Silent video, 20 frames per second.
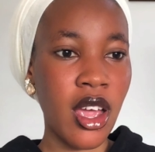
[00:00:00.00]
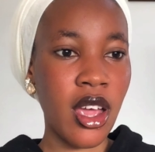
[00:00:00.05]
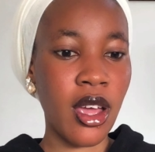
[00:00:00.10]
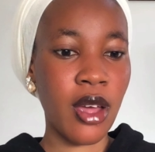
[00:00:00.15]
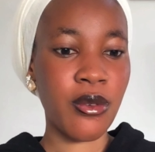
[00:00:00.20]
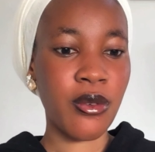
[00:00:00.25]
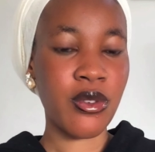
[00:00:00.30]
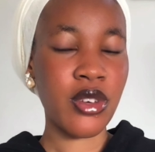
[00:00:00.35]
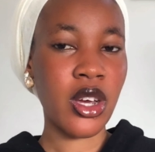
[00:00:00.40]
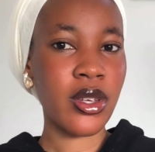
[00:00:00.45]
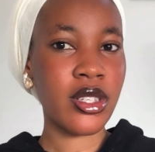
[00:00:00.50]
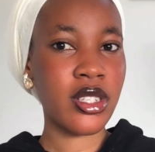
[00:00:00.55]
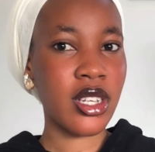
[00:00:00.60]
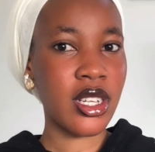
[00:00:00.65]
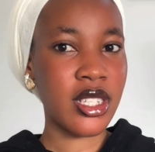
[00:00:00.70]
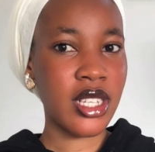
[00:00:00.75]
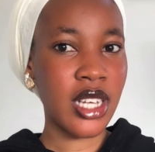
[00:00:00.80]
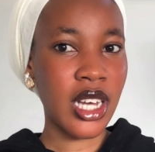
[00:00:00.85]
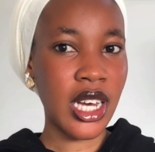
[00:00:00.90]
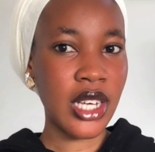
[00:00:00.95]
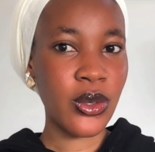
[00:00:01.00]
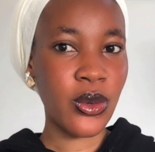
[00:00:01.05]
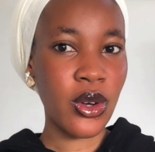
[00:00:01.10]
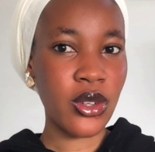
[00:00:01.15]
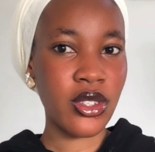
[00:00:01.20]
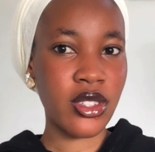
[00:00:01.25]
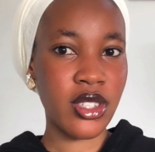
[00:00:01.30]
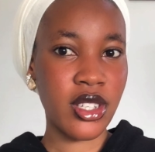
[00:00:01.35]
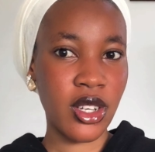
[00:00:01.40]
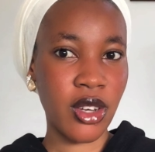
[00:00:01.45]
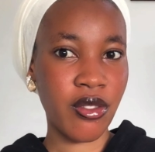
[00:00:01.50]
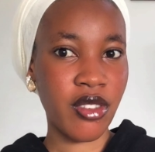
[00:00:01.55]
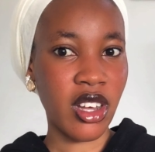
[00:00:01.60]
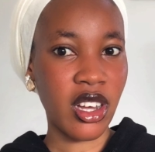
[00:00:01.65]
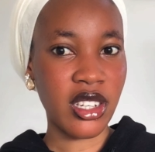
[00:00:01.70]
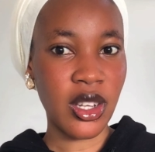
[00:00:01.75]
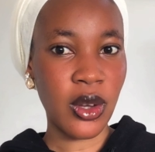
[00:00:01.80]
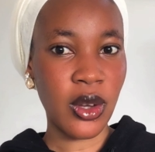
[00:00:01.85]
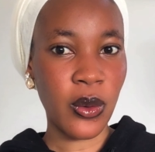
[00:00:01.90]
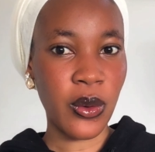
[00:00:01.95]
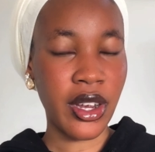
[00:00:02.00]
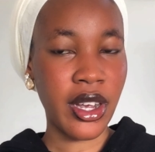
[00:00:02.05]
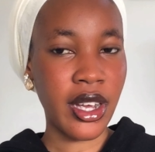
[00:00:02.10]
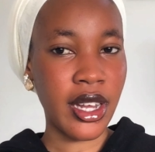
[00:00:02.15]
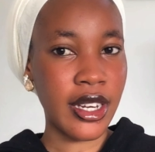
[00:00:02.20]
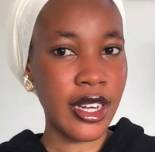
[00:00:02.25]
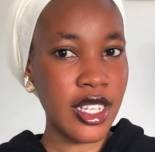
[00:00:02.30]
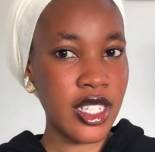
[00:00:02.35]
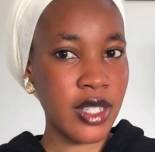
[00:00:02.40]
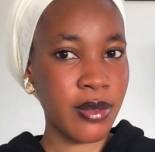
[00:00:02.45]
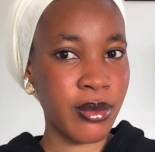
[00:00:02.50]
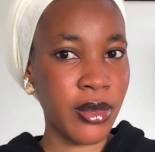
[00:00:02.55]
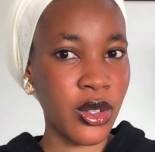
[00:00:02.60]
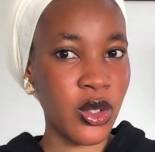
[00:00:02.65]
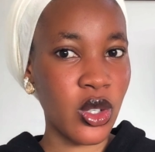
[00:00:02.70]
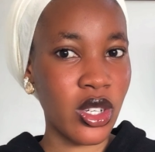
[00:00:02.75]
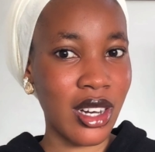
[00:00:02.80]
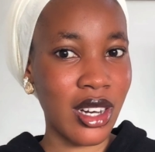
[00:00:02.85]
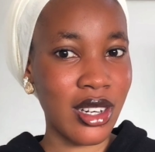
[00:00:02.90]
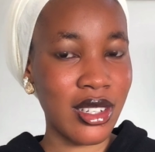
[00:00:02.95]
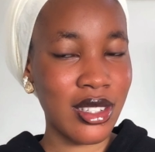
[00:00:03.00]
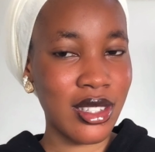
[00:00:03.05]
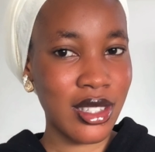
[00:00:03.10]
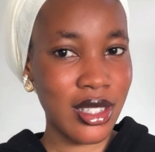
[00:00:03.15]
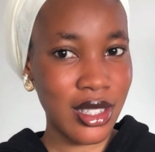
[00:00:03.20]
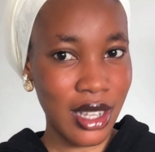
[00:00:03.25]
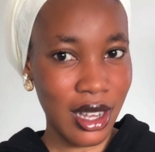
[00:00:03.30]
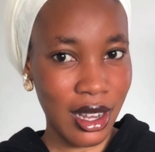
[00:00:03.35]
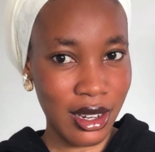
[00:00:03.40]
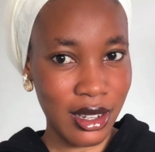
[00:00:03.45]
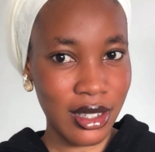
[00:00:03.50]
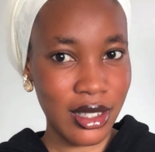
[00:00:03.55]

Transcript: a few hours later you go to take off the underwear and that smell you can't stand